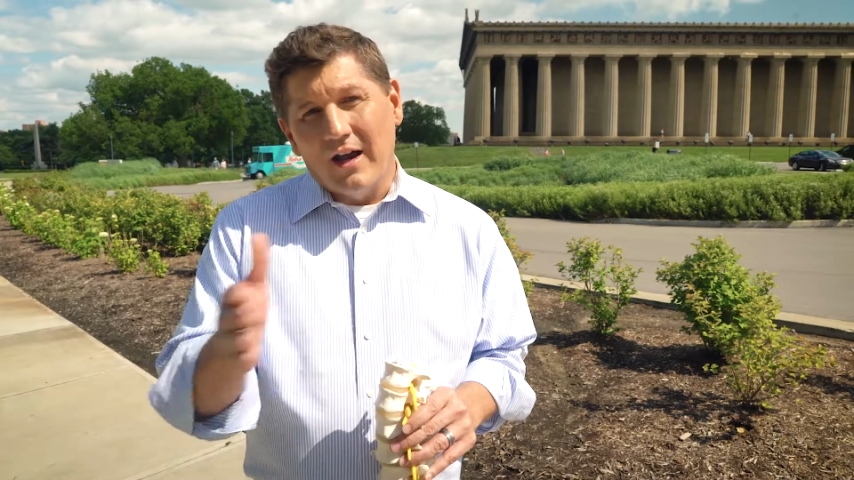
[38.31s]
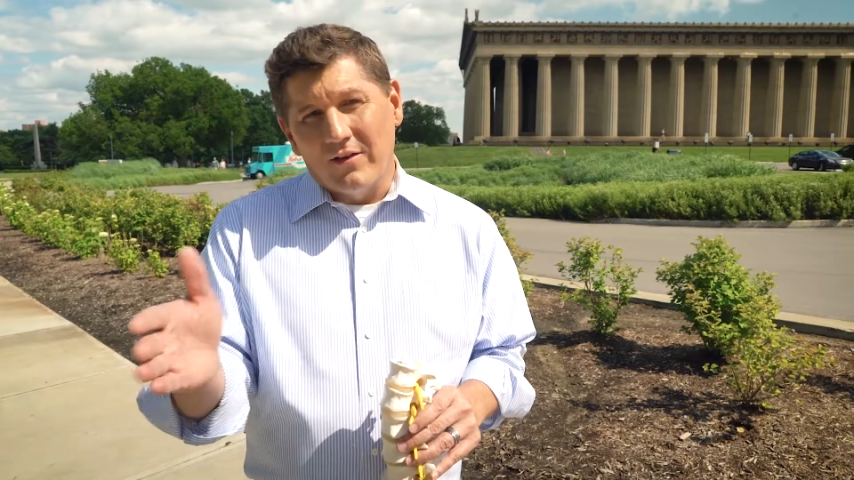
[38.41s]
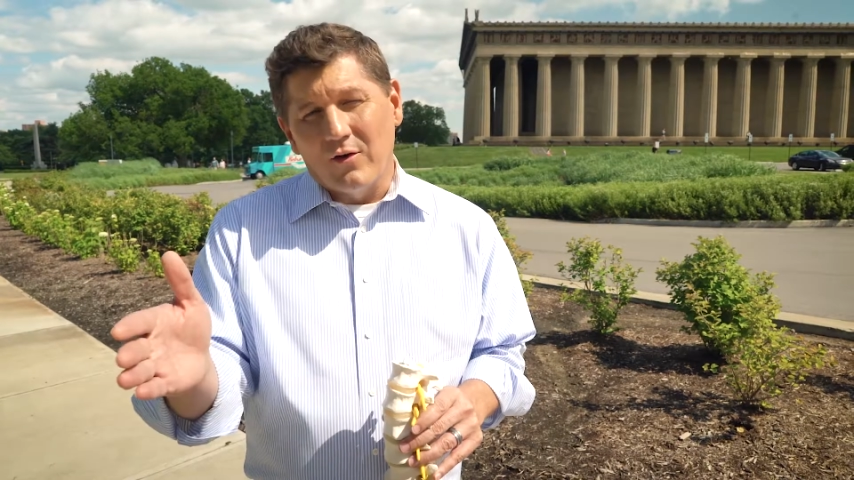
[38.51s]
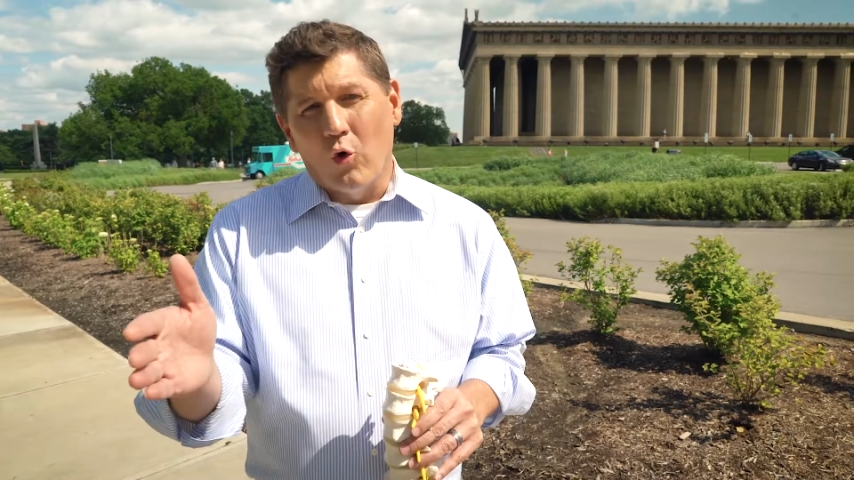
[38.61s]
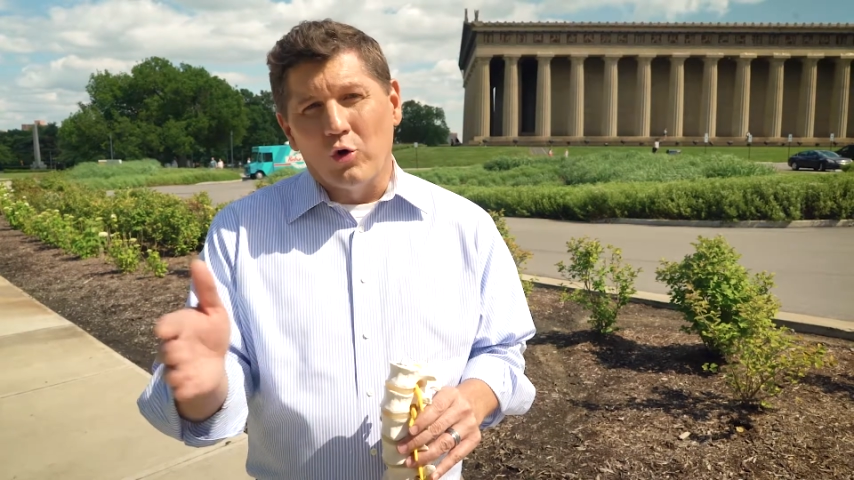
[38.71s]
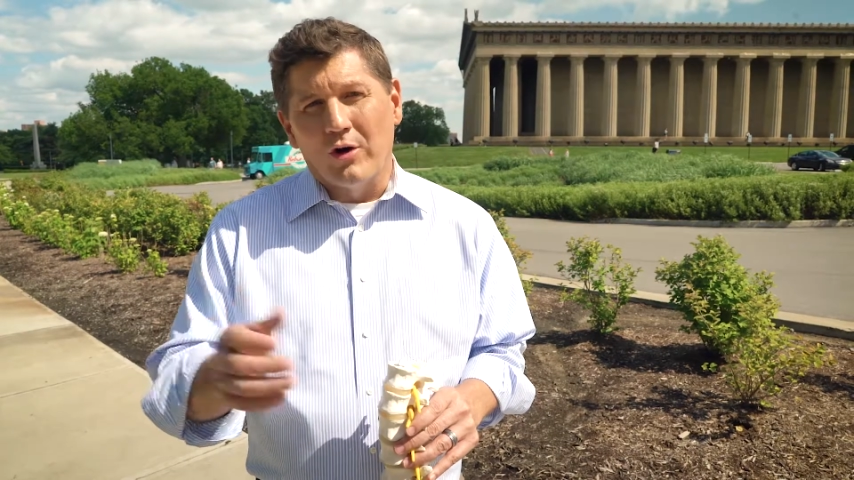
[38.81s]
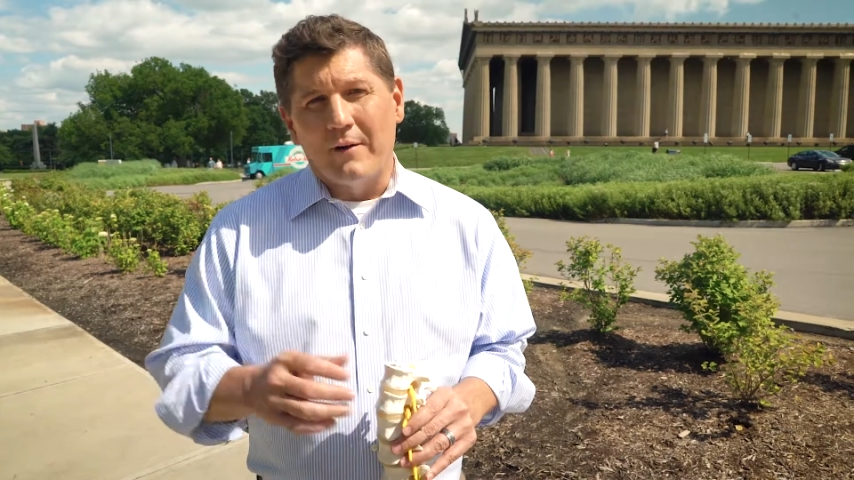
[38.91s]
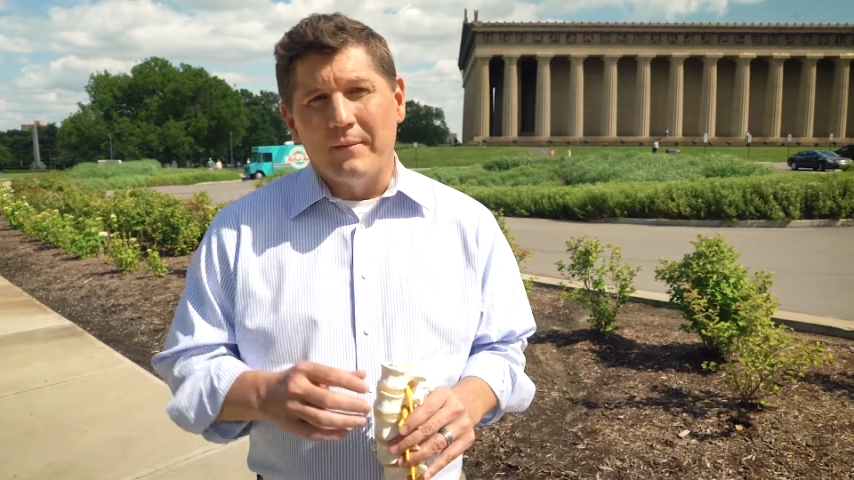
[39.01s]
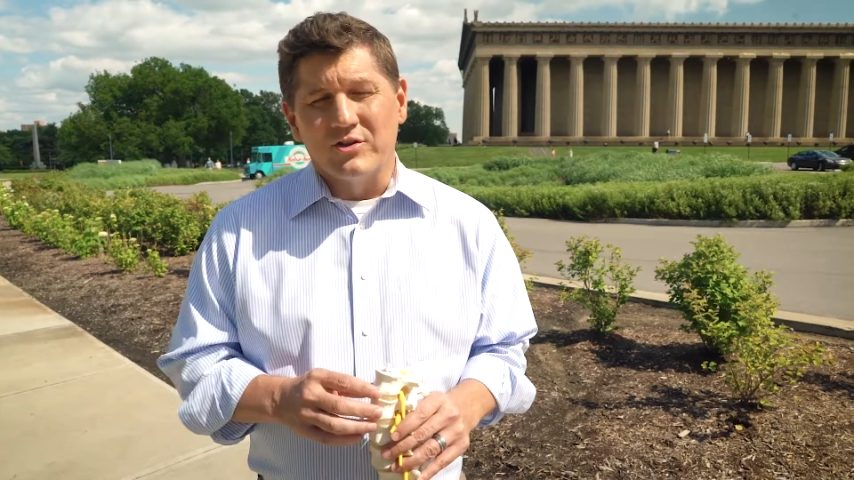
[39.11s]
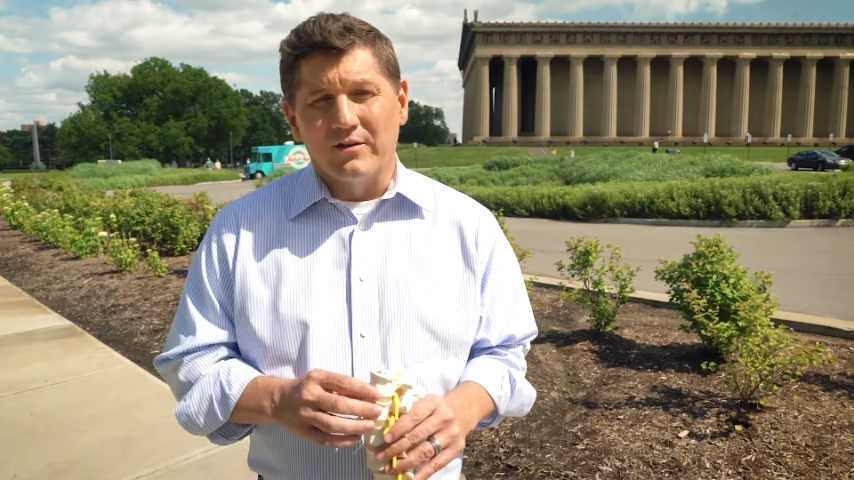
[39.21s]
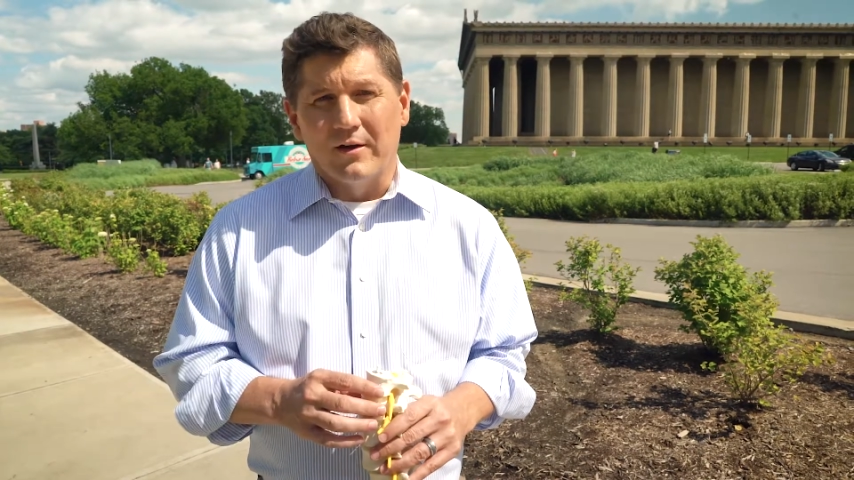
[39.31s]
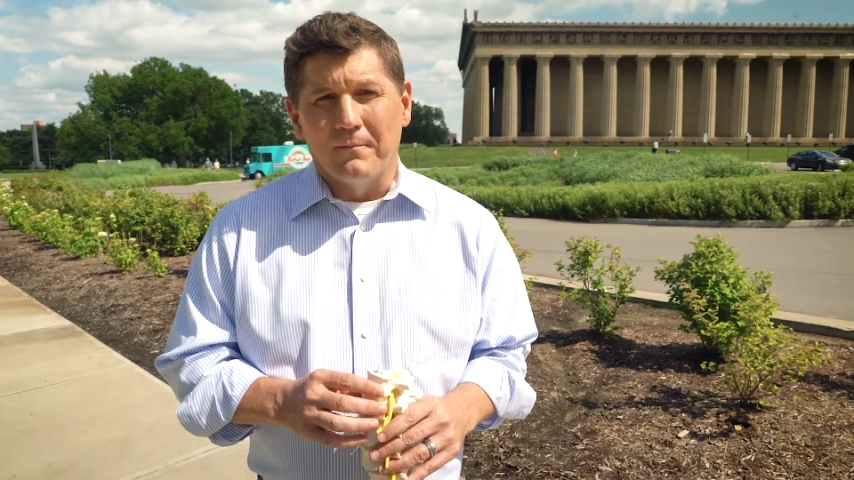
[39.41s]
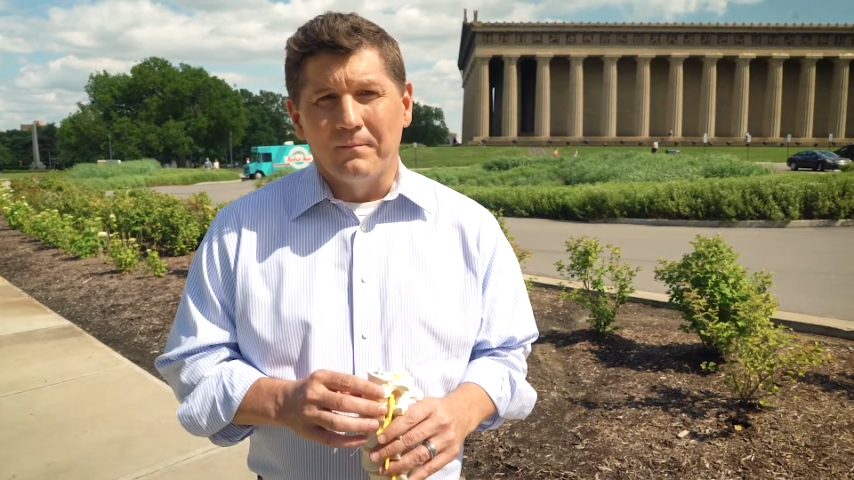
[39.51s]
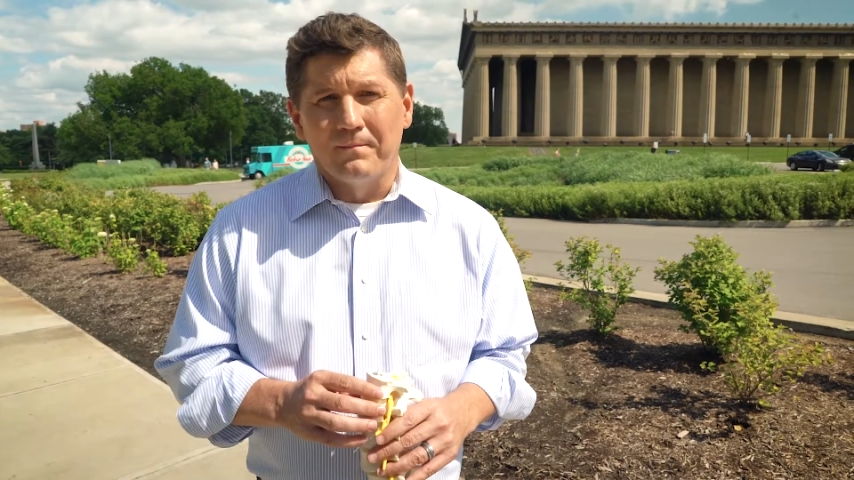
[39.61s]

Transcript: in the order I mentioned them.